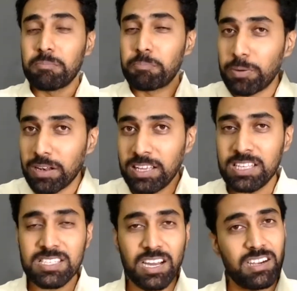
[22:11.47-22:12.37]

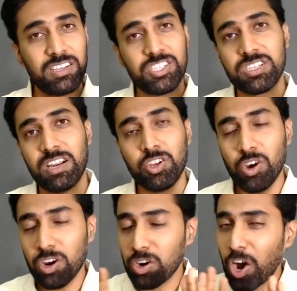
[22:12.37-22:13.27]
please understand, you
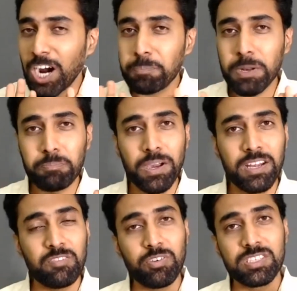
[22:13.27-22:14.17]
are not
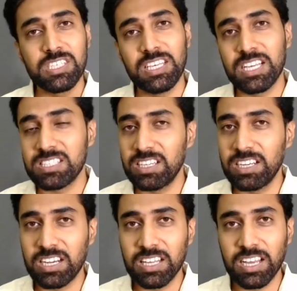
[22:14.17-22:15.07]
preparing for
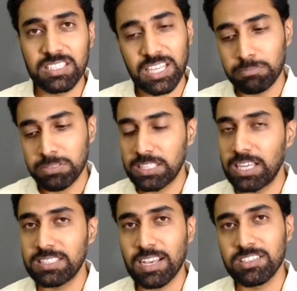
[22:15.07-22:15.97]
CSEET exam,
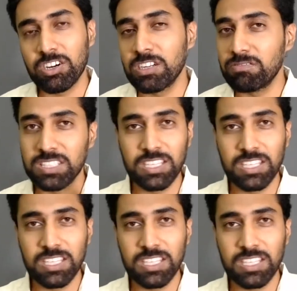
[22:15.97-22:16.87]
CS executive, CS
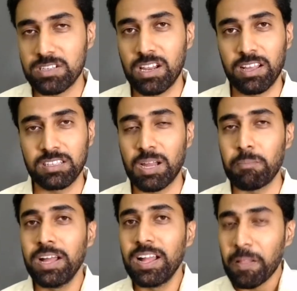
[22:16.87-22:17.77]
professional exam.
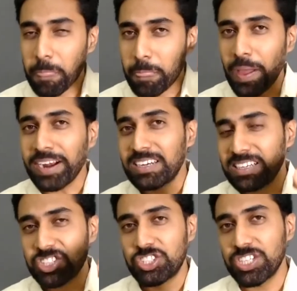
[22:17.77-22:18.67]
That
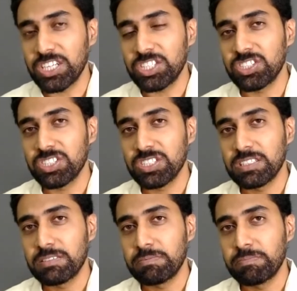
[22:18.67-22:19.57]
is just
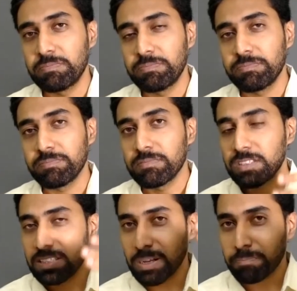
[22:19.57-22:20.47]

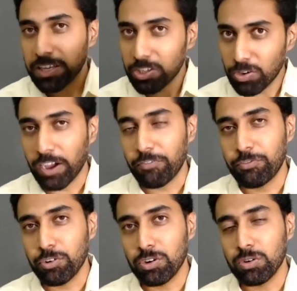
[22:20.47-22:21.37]
something you have
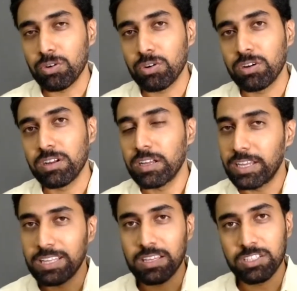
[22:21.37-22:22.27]
to do
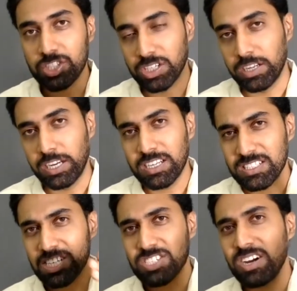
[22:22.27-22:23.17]
in the journey. It is
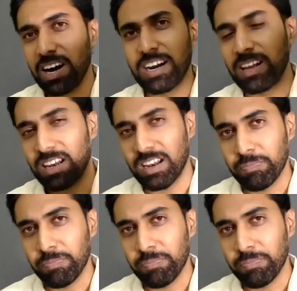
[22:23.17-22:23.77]
just a hurdle.